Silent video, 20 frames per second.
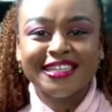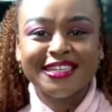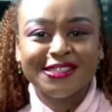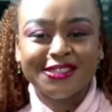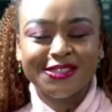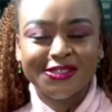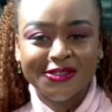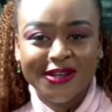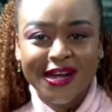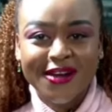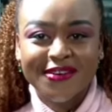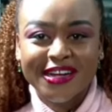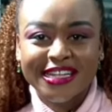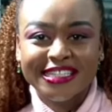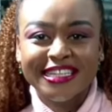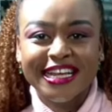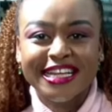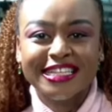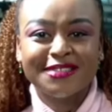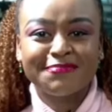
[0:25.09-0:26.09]

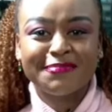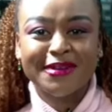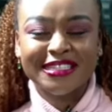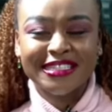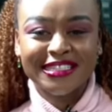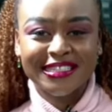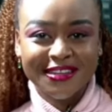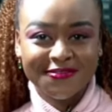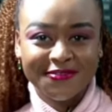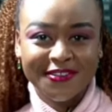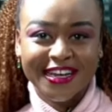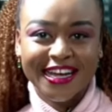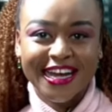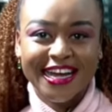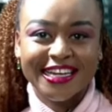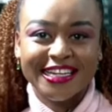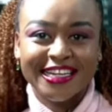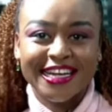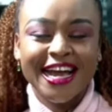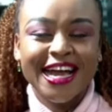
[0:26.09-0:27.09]
insurance and
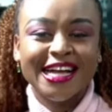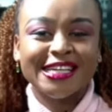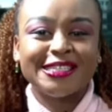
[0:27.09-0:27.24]
specifically